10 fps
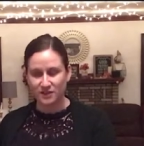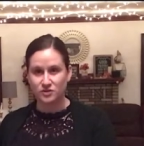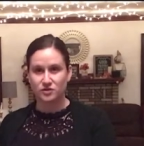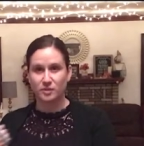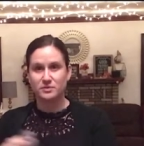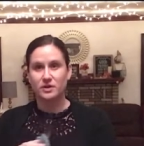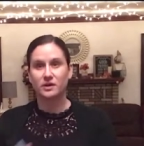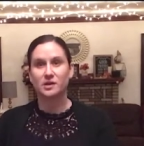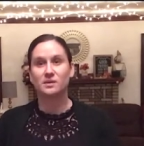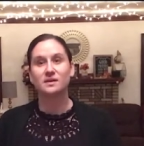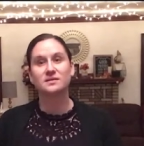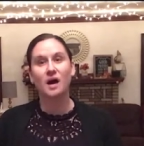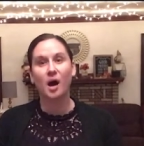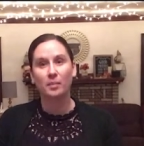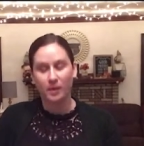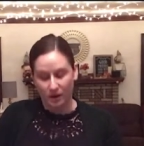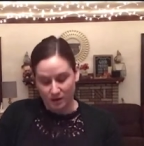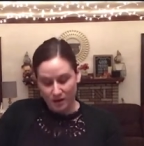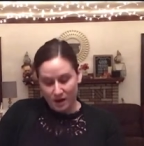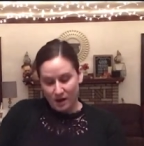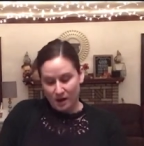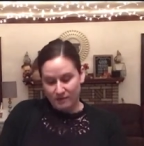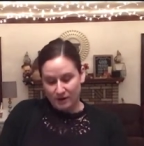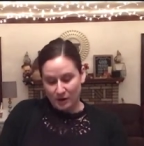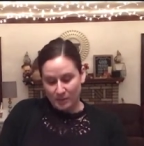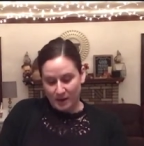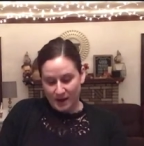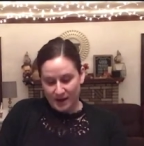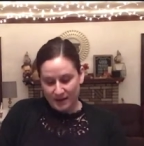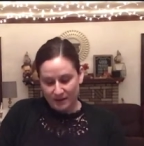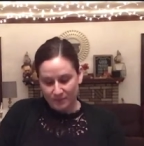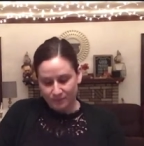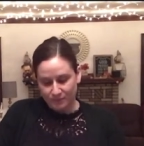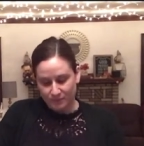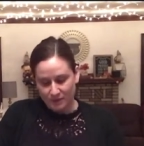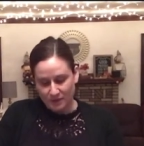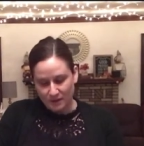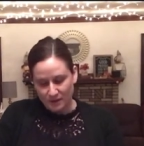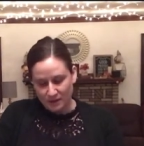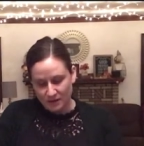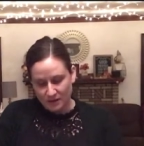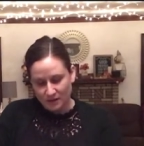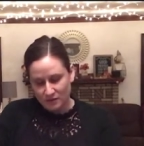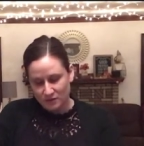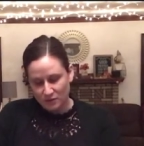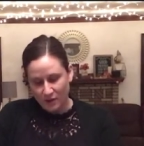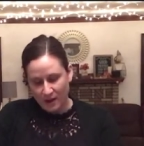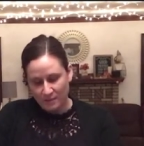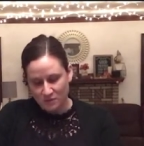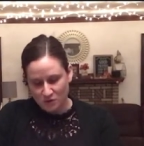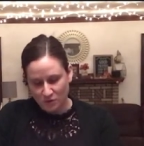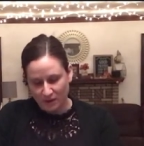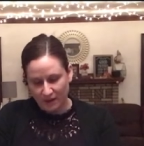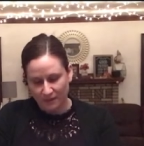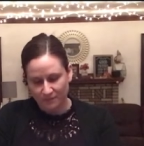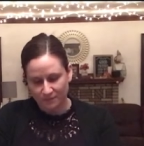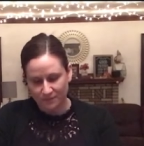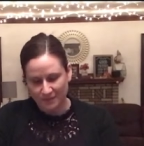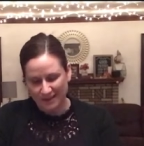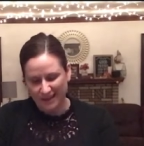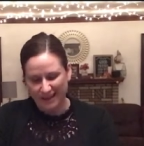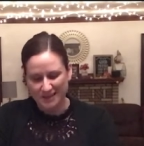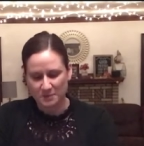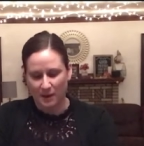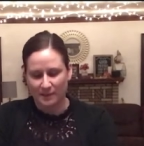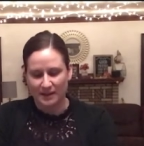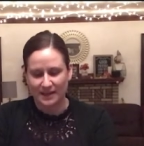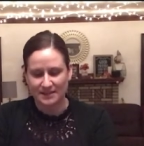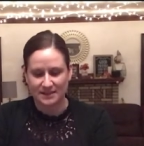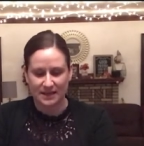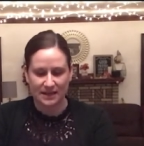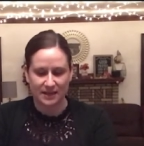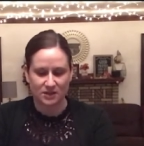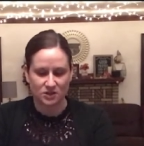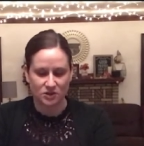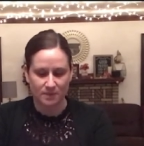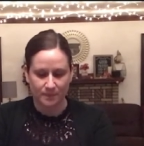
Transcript: strips that are gonna be the top part of our pie. So I'm doing, it's probably less than an inch.